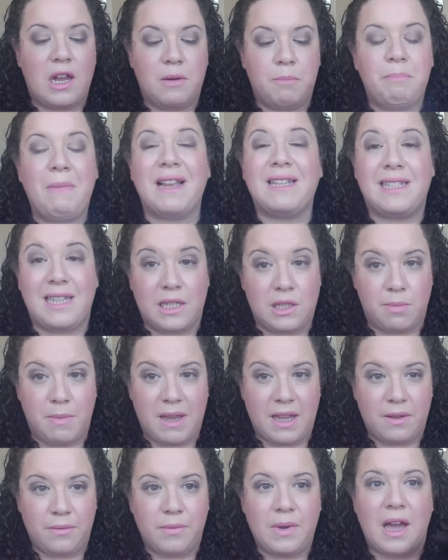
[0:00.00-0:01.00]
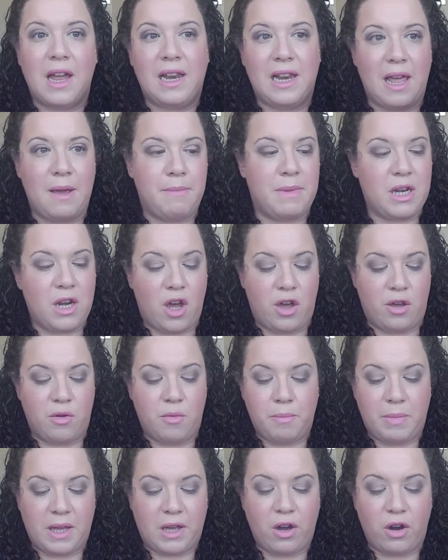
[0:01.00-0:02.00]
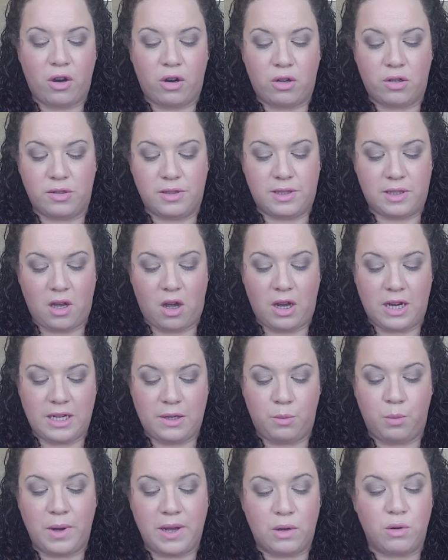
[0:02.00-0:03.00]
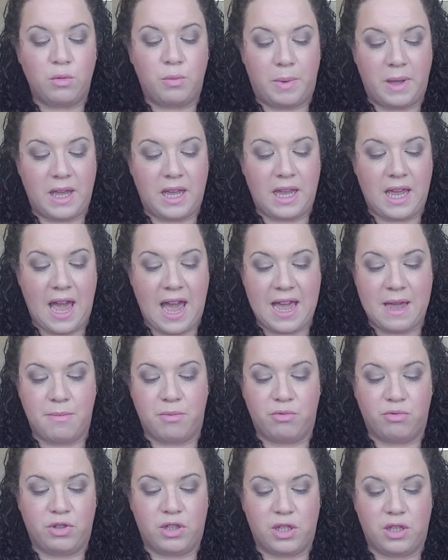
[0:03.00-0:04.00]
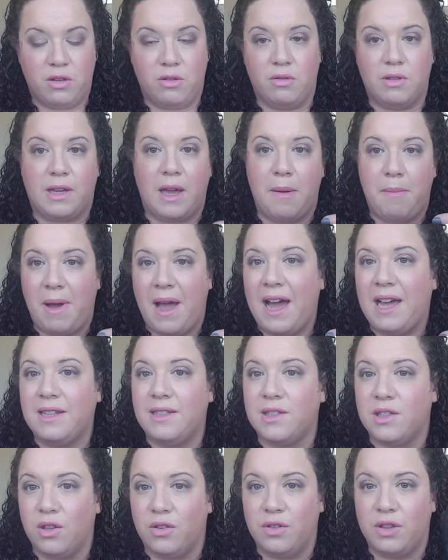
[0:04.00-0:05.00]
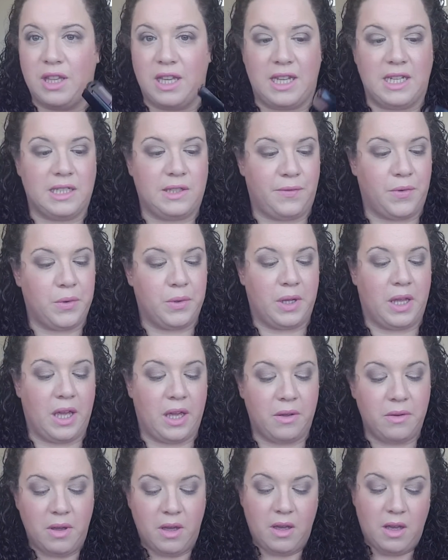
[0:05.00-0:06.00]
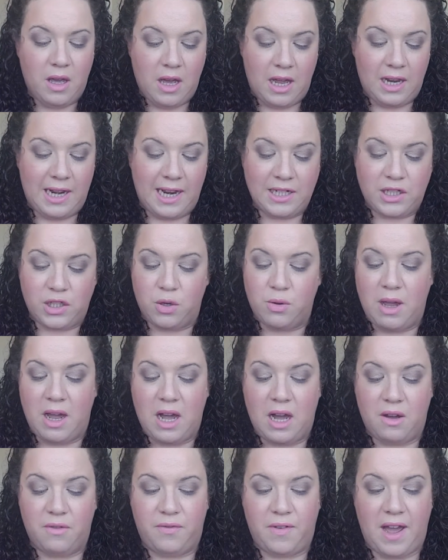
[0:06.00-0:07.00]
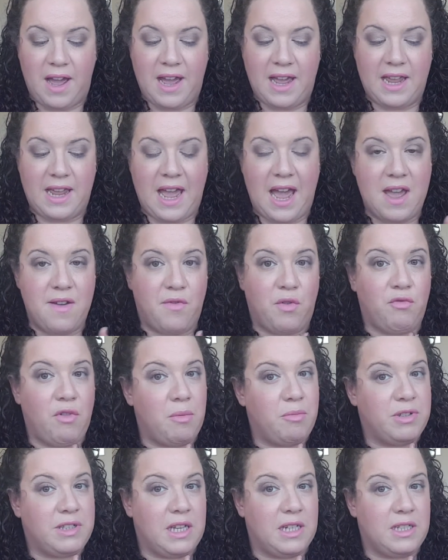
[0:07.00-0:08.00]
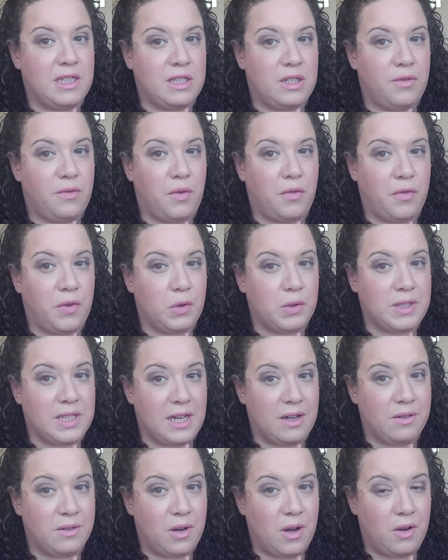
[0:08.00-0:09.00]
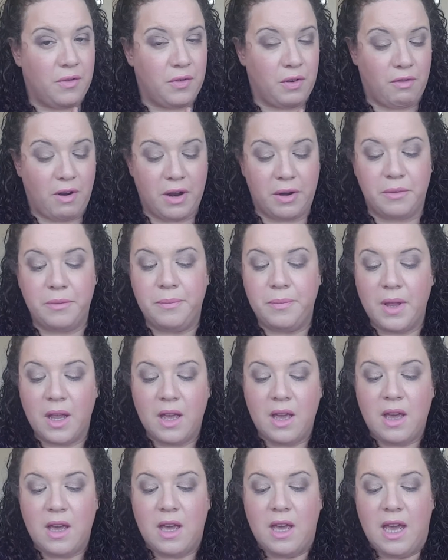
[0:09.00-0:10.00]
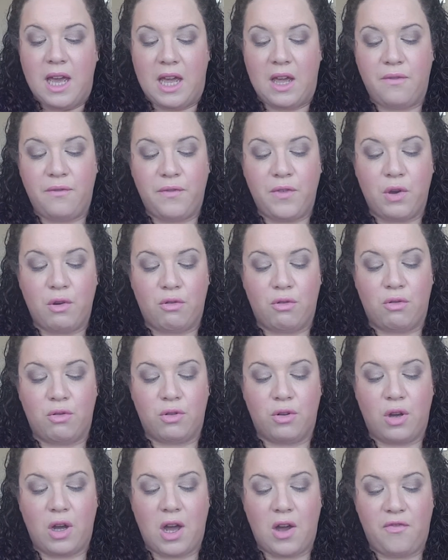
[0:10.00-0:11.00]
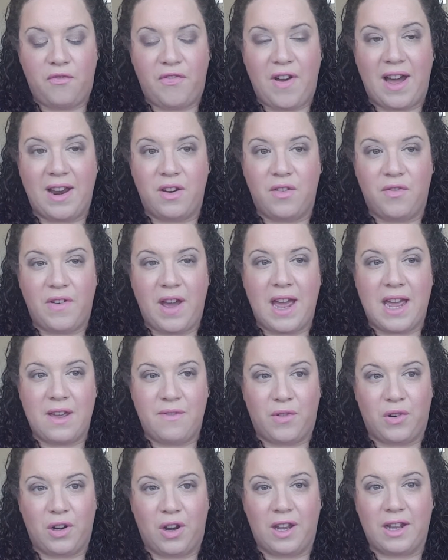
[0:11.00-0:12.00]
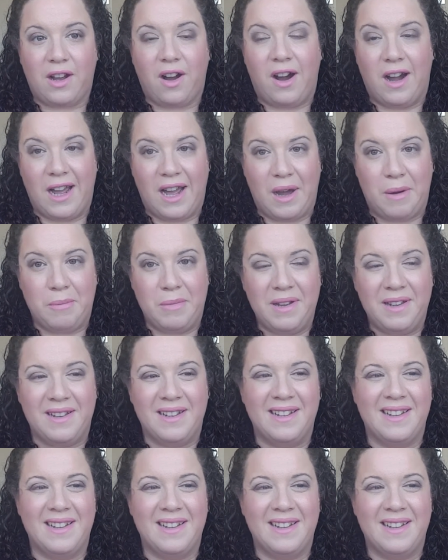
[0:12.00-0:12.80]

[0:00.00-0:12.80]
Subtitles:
message me and let me know, because I will be able to get my hands on these for you, unless you have a Avon representative of yourself, of your own. If you're a fan of Avon like I am,